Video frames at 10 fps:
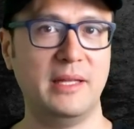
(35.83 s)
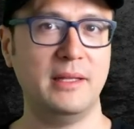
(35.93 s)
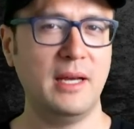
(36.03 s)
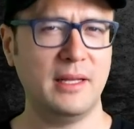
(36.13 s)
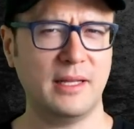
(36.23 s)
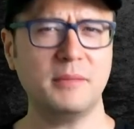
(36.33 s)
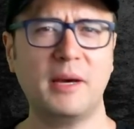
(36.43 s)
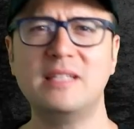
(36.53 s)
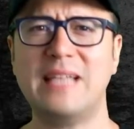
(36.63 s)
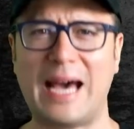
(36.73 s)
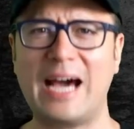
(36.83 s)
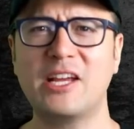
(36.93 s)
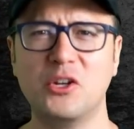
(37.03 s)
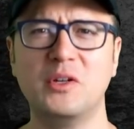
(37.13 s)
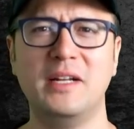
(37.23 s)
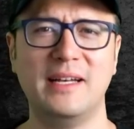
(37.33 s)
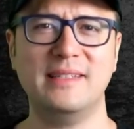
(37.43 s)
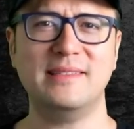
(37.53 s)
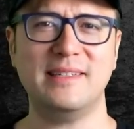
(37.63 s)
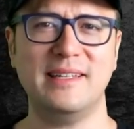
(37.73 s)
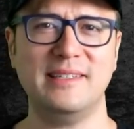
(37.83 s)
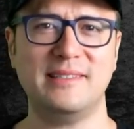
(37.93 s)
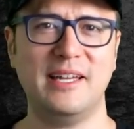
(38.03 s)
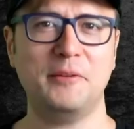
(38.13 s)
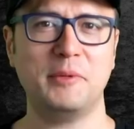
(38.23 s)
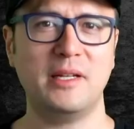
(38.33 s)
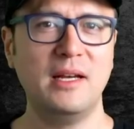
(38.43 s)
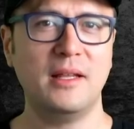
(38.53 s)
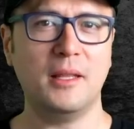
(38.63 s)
and that's about as accurate as any statement.